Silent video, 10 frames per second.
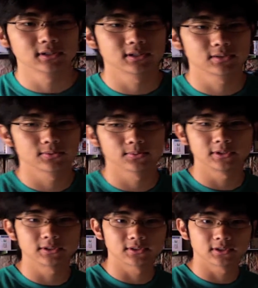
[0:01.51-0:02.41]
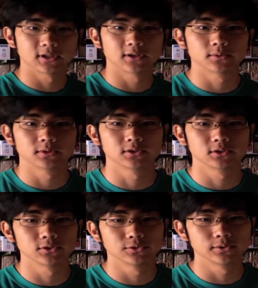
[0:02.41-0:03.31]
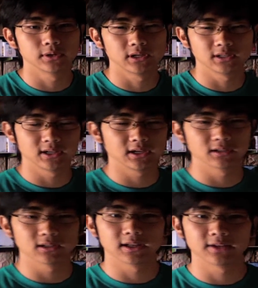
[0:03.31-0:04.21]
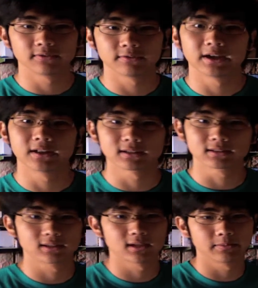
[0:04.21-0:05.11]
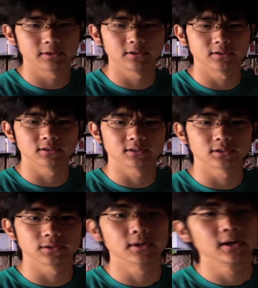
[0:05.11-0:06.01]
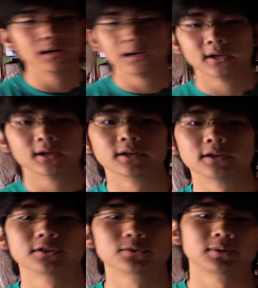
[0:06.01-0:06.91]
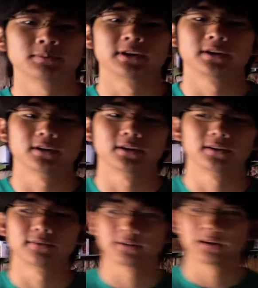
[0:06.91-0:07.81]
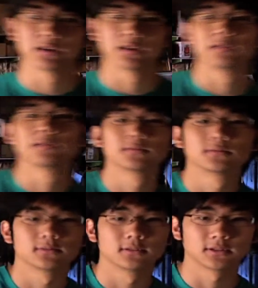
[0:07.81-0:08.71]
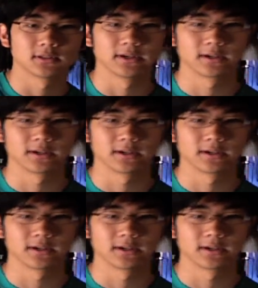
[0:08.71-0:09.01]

This week's dare was to do a day in the life of Alex type of deal. So here's what my Friday looked like.